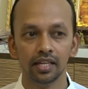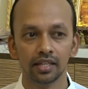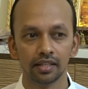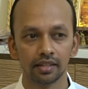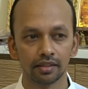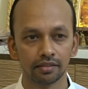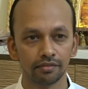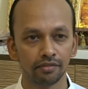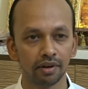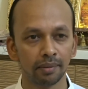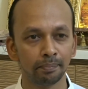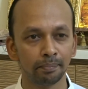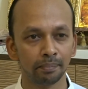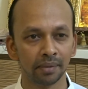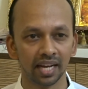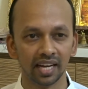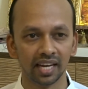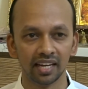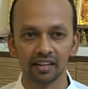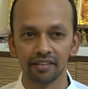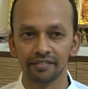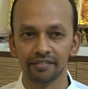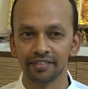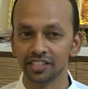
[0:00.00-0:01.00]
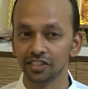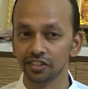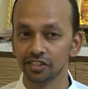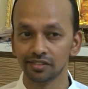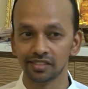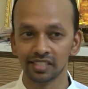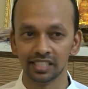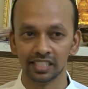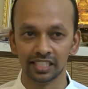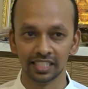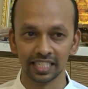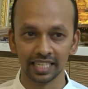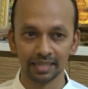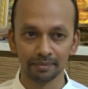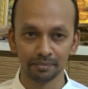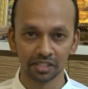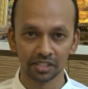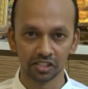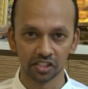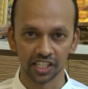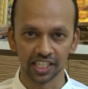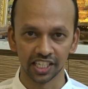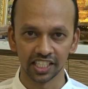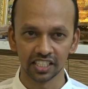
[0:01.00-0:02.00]
Swapna, which is the dream
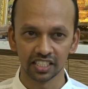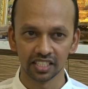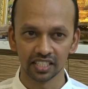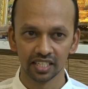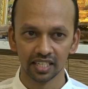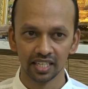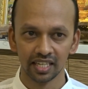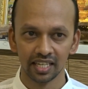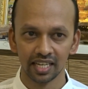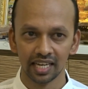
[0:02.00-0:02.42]
state,